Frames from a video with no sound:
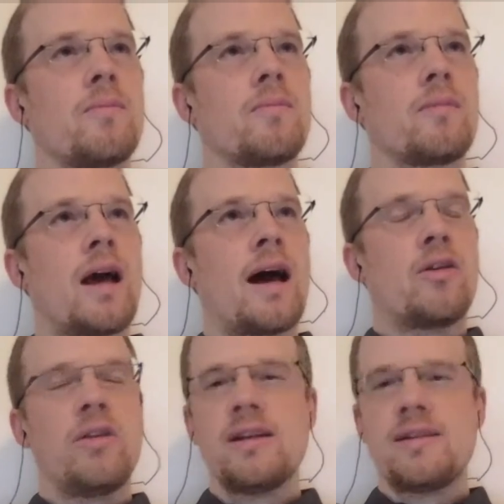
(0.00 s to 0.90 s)
I don't
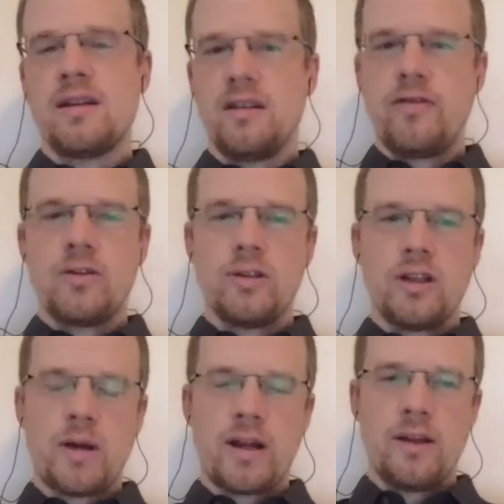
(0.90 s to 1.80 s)
think it's a difficulty,
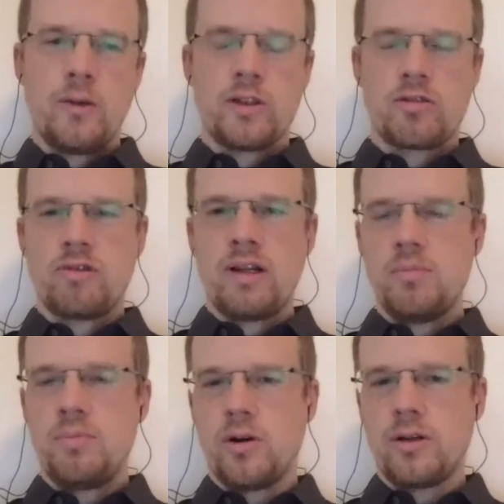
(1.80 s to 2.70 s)
but I think what's really
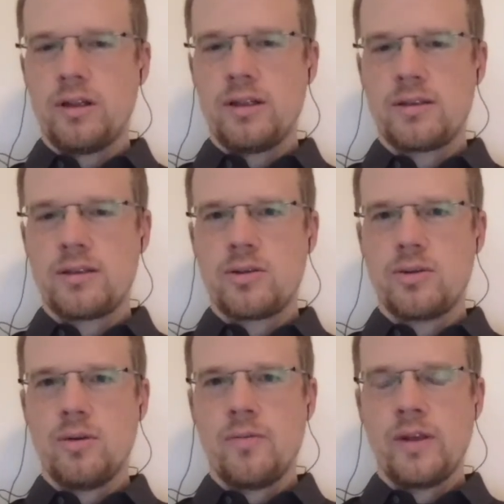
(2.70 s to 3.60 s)
important is
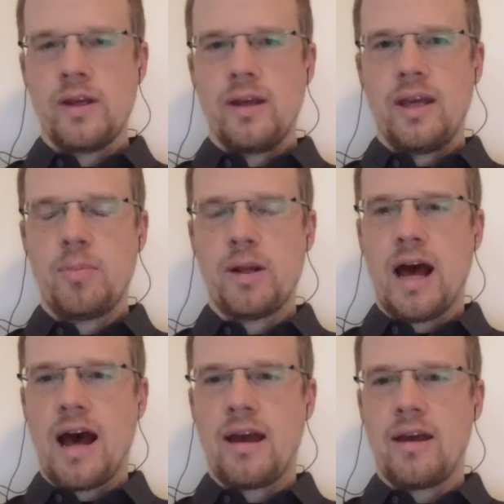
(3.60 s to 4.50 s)
to keep an
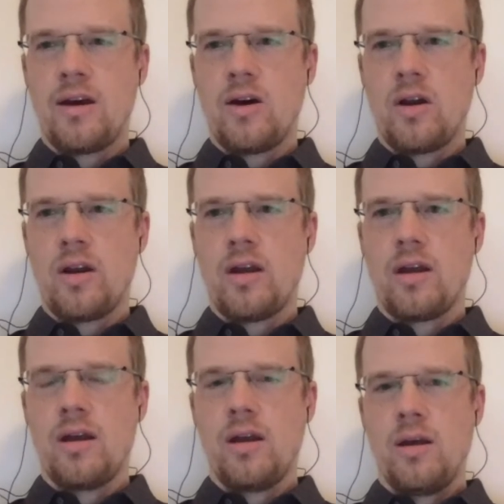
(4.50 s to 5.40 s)
eye on a
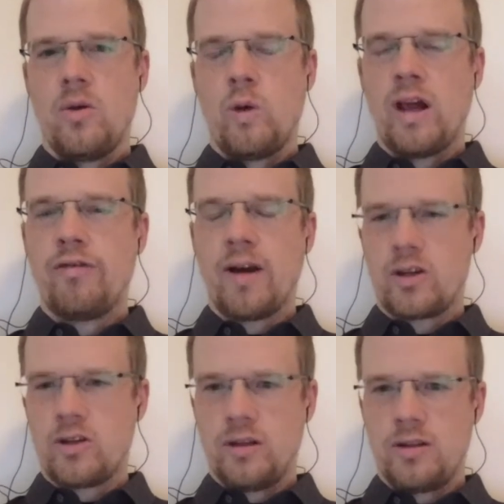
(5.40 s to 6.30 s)

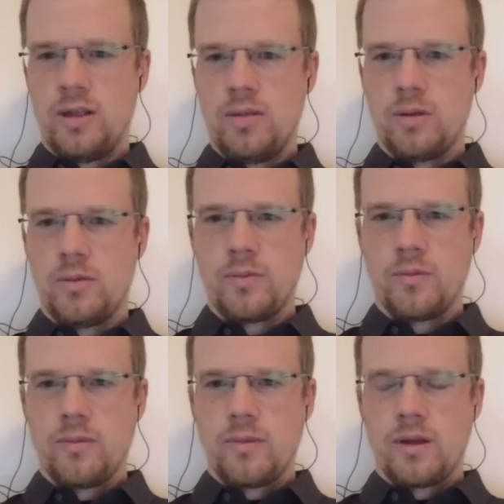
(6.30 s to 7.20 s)
well-functioning team
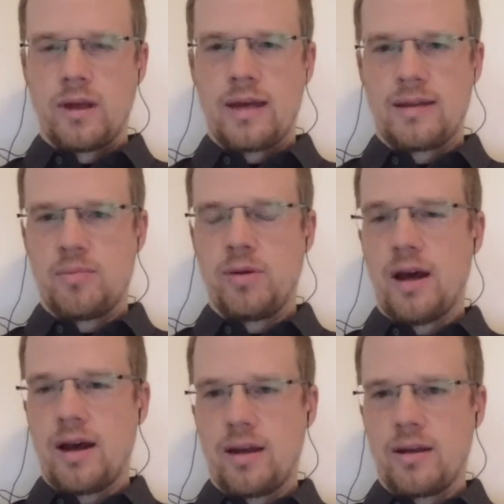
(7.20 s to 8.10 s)
as a PI.